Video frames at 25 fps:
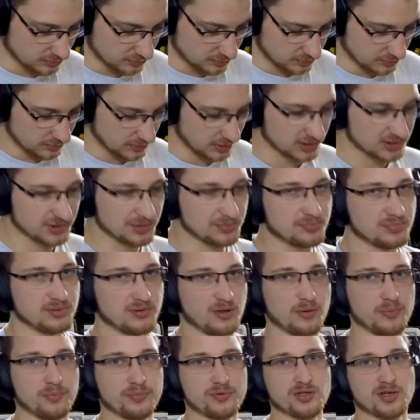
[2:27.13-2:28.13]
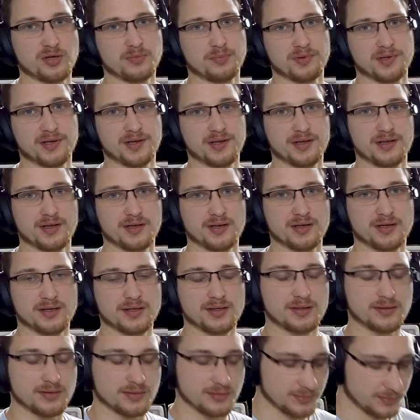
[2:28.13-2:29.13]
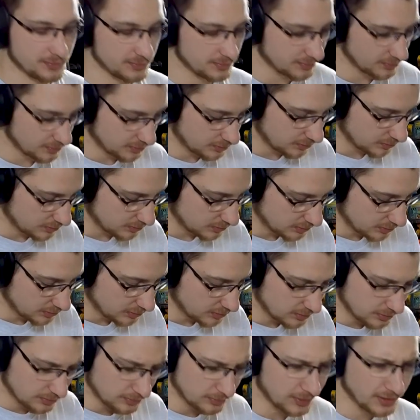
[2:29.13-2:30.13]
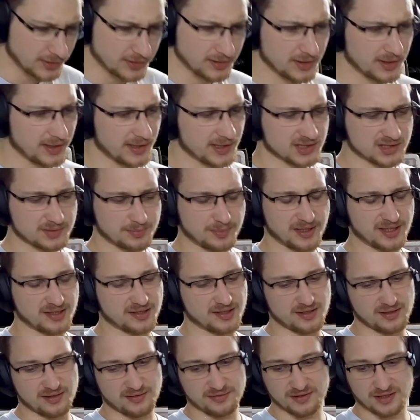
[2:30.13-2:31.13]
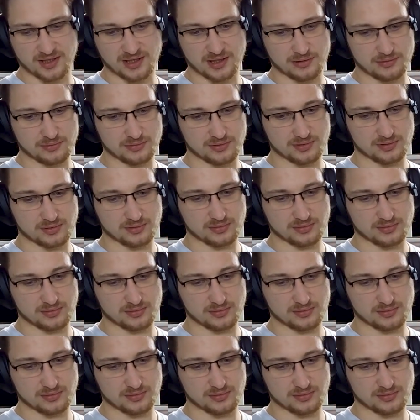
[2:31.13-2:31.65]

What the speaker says: there's a blob chip in here. Why did I expect anything else?